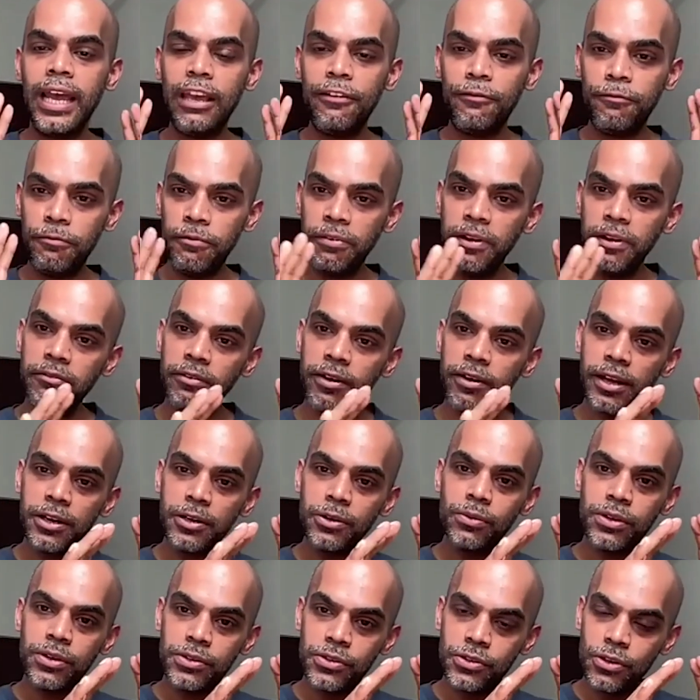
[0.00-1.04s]
if we were
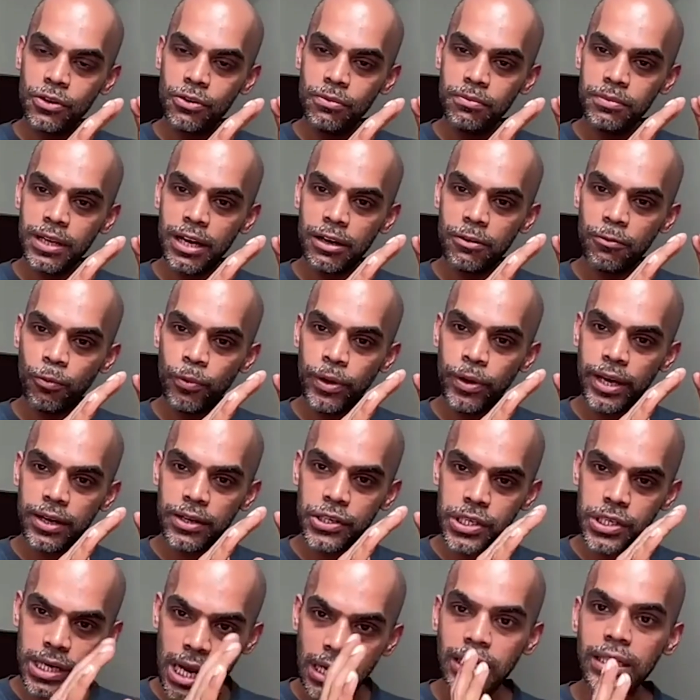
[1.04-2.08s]
to assume that we are
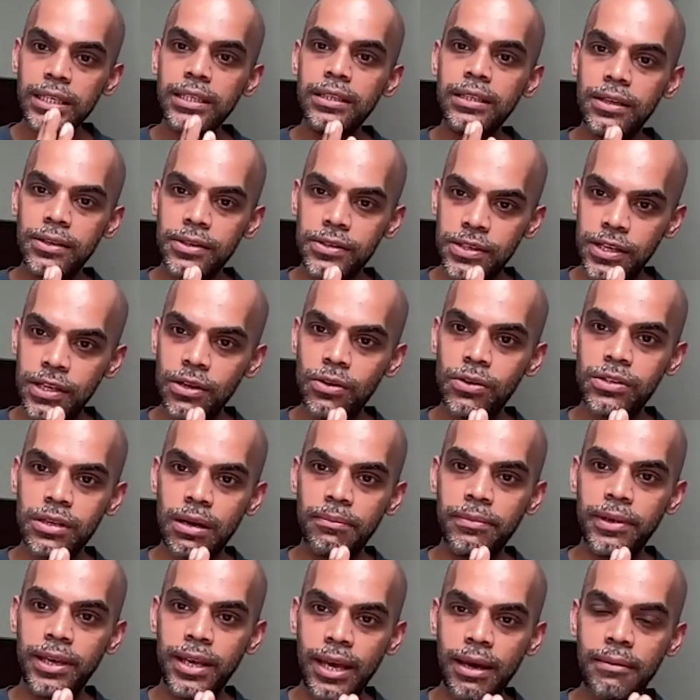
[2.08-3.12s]
stuck in this
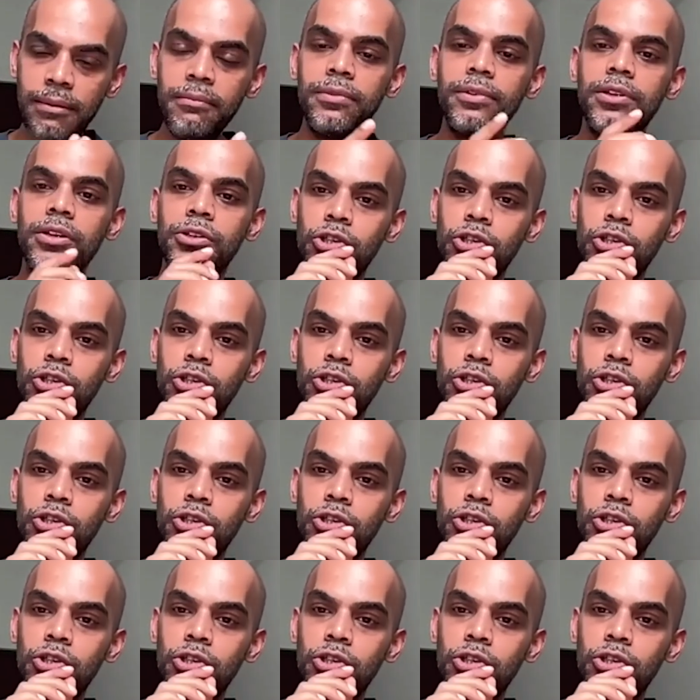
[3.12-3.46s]
zero-sum game,